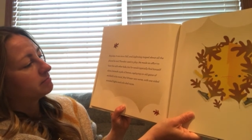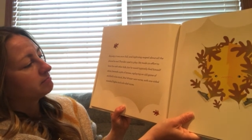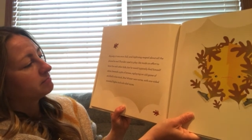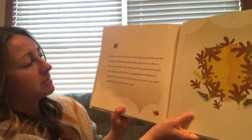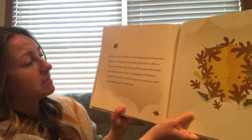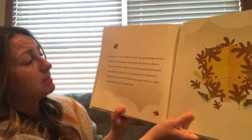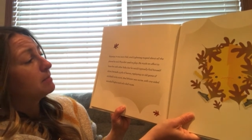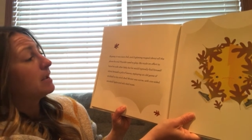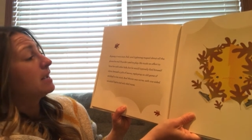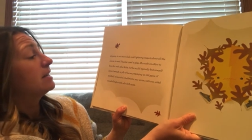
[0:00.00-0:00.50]

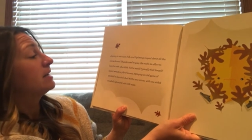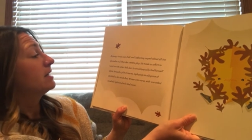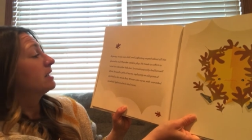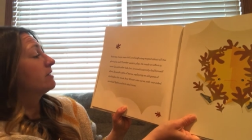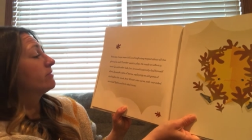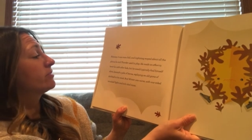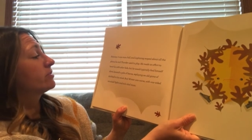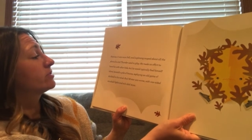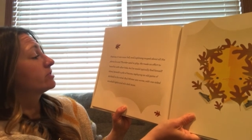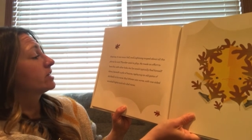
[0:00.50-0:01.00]
He made an
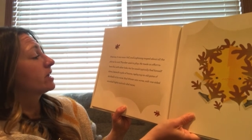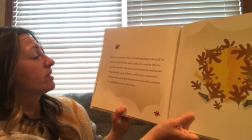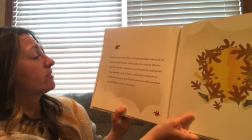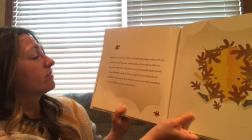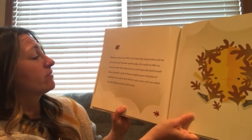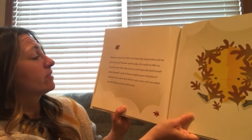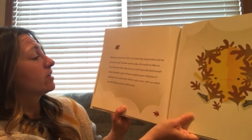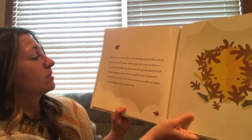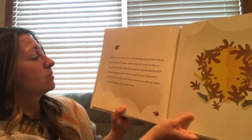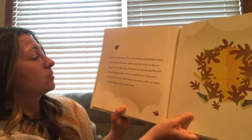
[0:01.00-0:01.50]
effort to have
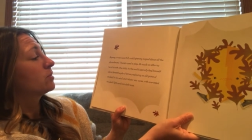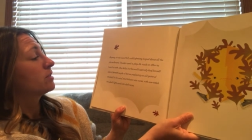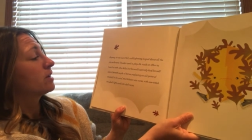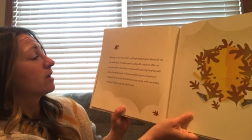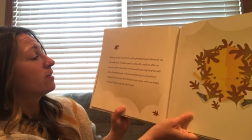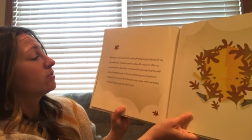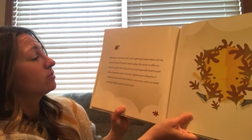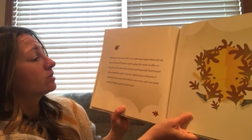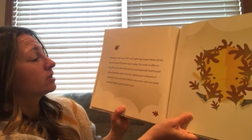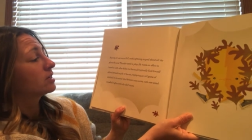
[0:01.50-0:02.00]
fun with
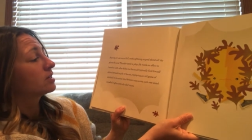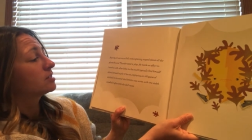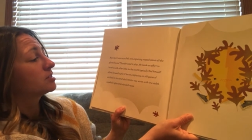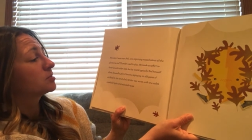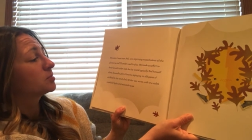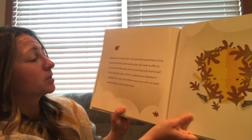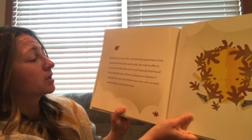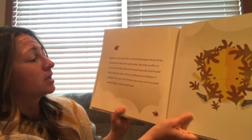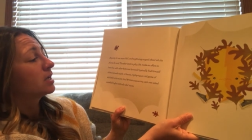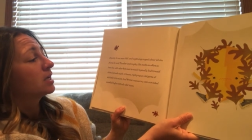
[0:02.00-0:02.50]
other kids,
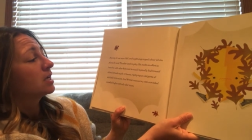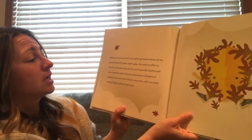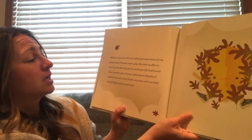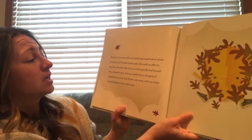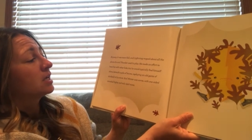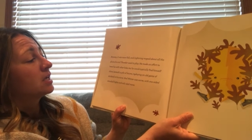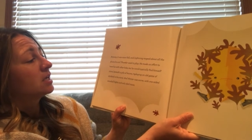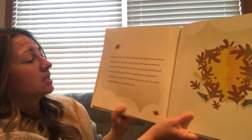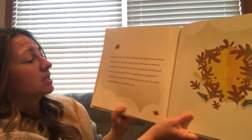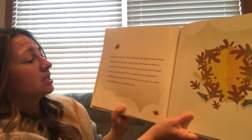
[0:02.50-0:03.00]
but
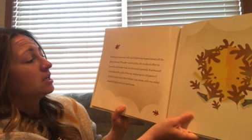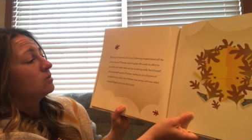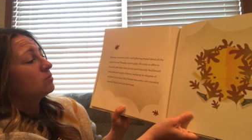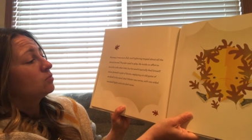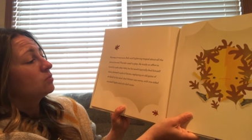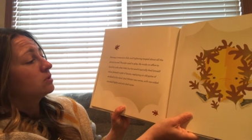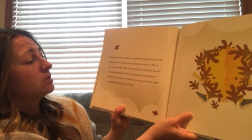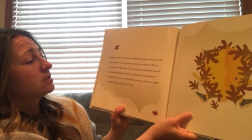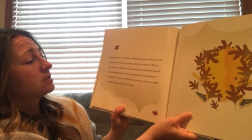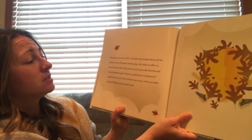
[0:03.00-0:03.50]
he
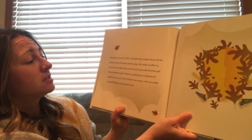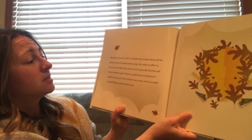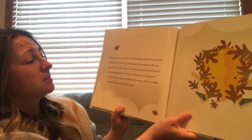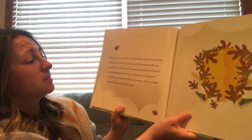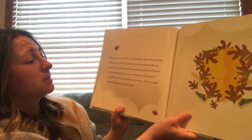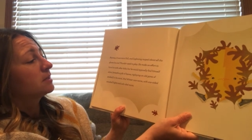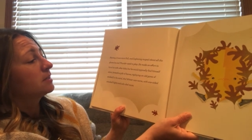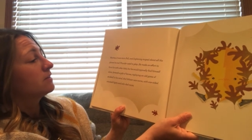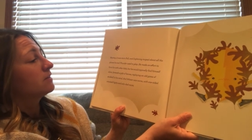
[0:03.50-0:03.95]
would typically